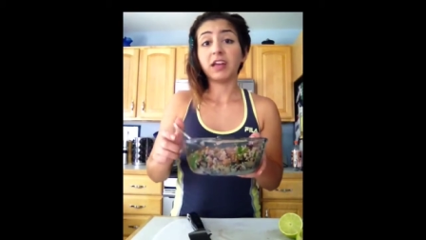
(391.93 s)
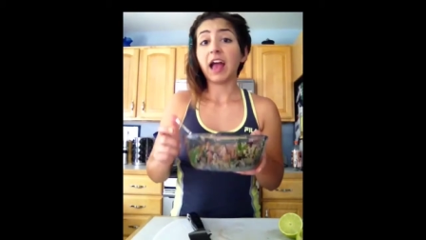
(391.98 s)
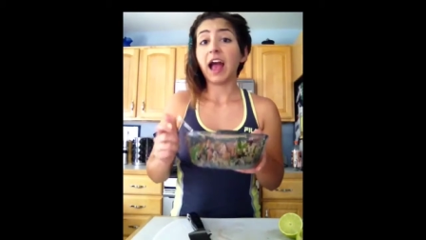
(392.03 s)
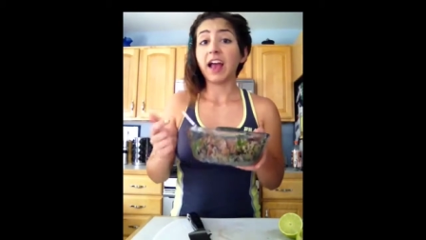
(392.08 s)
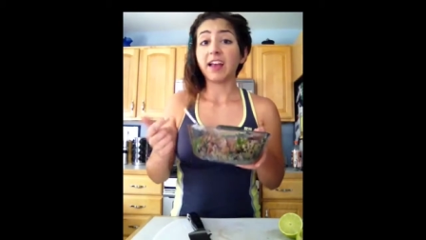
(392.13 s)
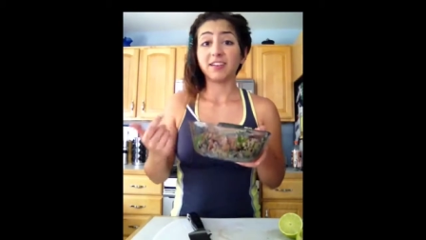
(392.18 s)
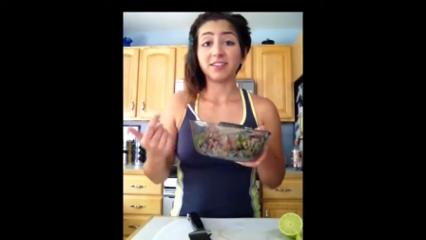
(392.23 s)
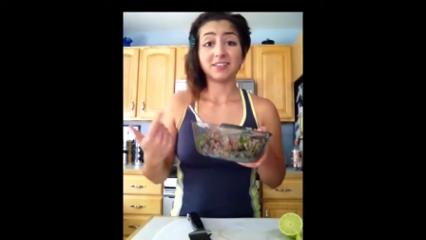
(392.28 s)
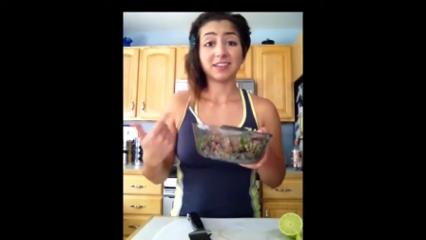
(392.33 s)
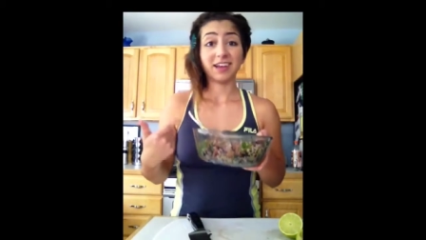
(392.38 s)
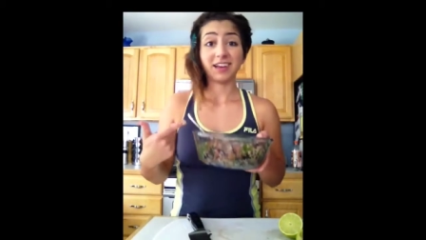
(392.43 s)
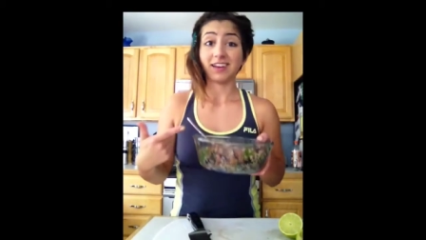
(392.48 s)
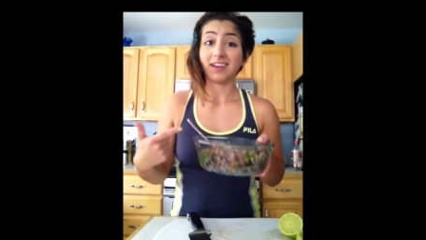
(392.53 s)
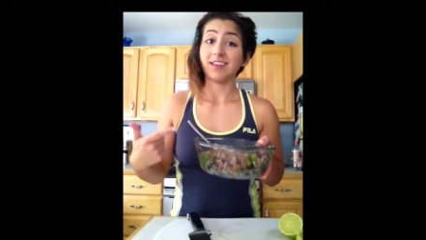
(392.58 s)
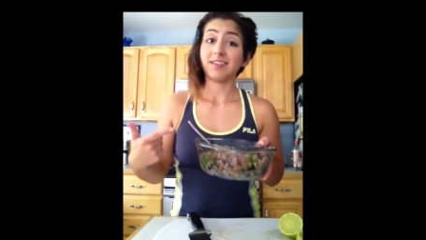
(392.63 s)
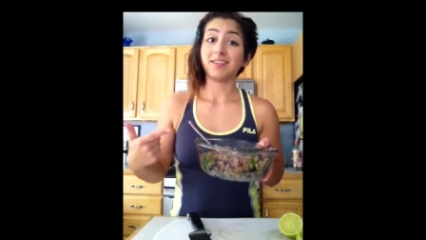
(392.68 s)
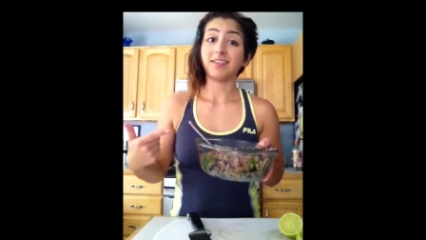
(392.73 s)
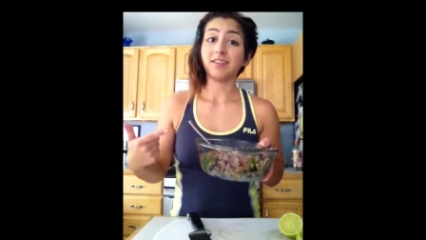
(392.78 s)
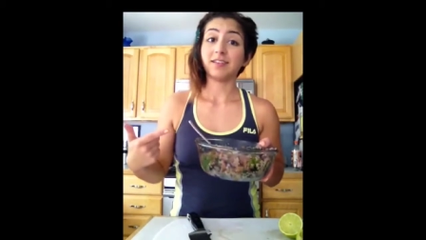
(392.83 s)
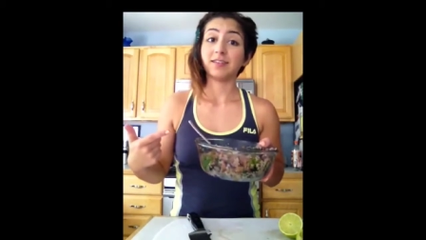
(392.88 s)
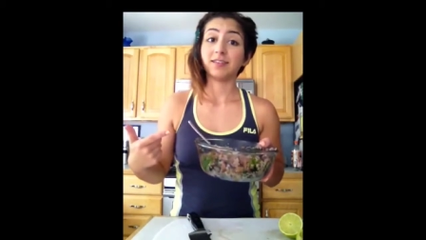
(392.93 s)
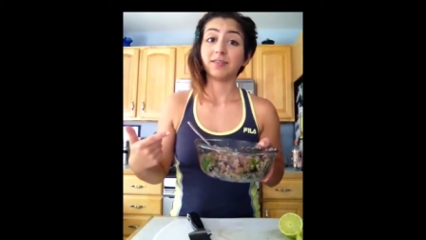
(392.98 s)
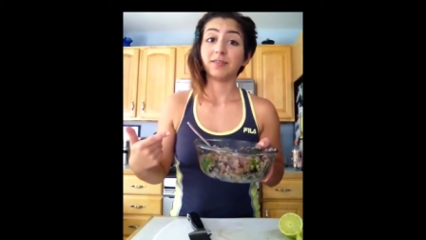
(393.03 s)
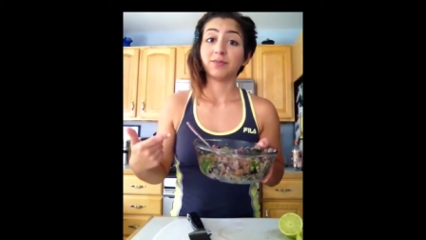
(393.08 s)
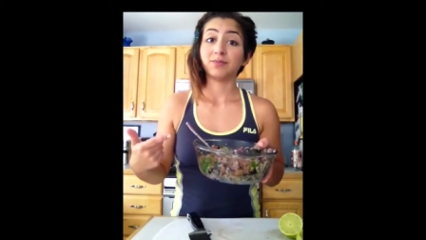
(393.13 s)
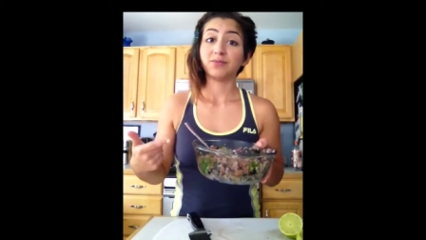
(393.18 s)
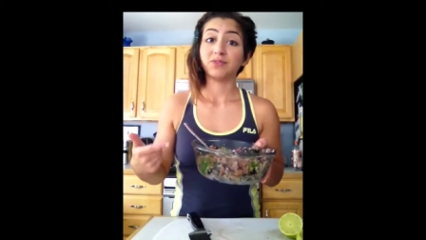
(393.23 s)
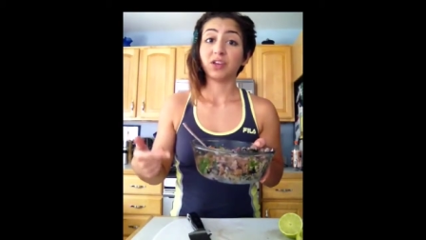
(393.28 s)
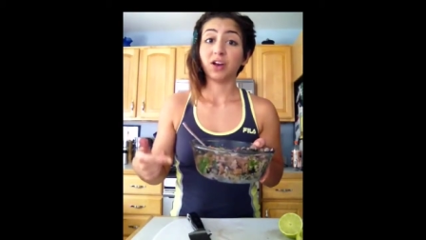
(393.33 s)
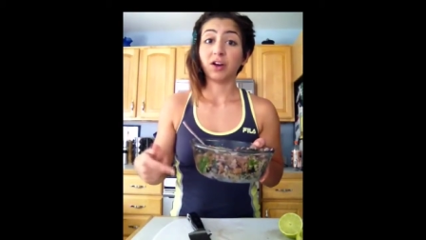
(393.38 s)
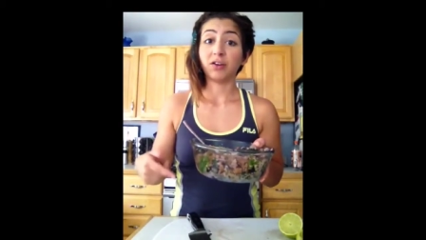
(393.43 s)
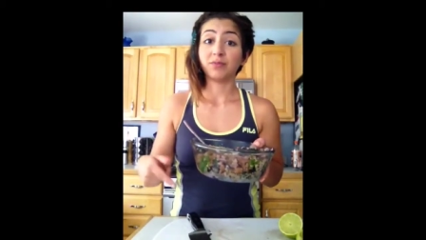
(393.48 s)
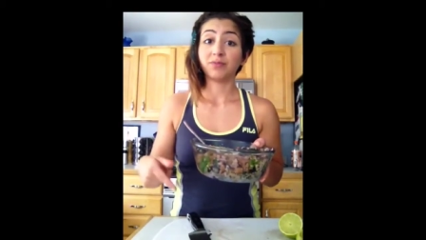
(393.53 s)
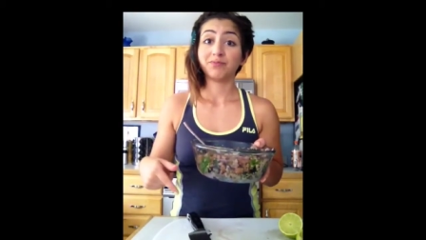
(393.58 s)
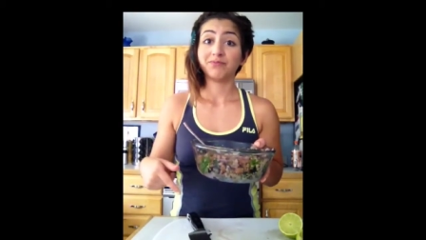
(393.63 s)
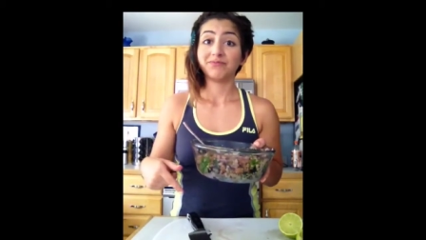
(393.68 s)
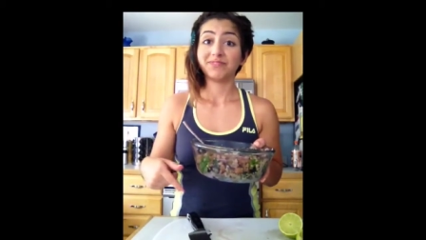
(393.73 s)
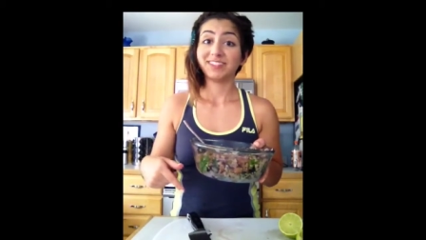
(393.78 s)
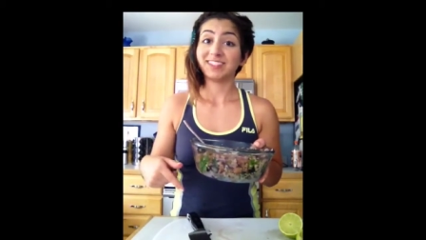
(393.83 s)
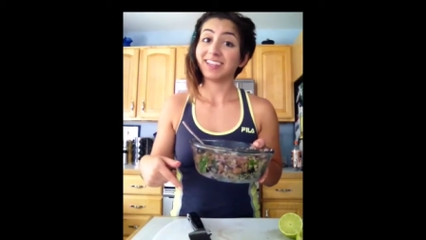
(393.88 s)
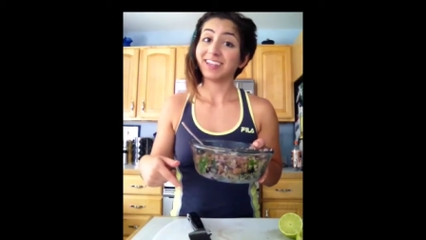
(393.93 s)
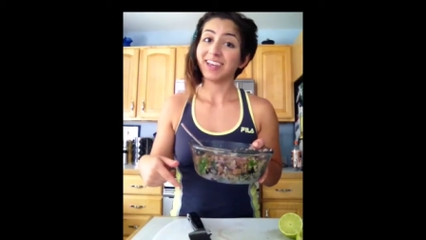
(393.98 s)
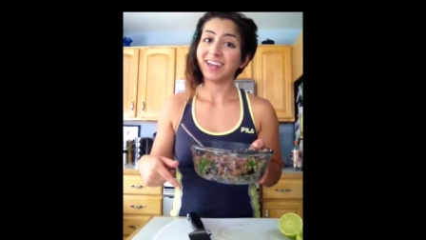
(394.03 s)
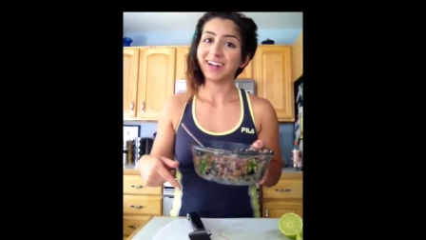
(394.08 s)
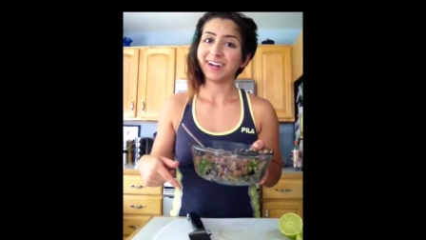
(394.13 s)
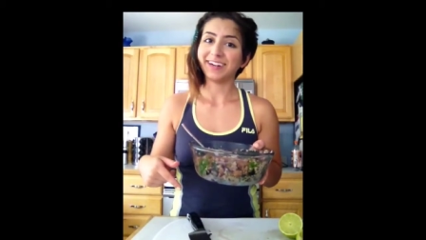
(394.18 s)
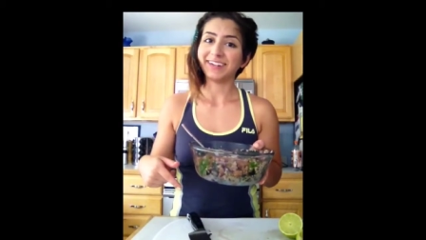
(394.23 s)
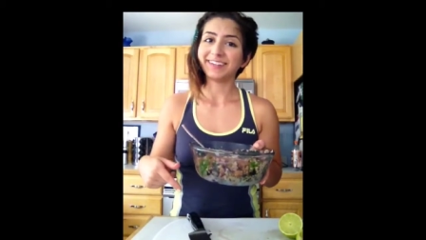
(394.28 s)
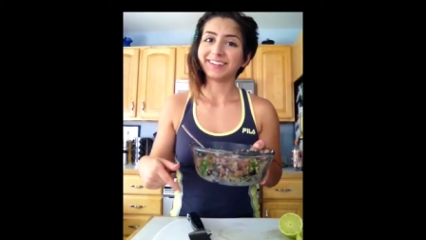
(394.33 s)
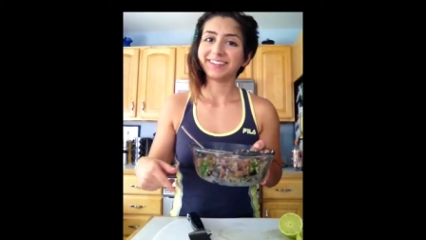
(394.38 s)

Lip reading: I just gotta eat this. So, see you later.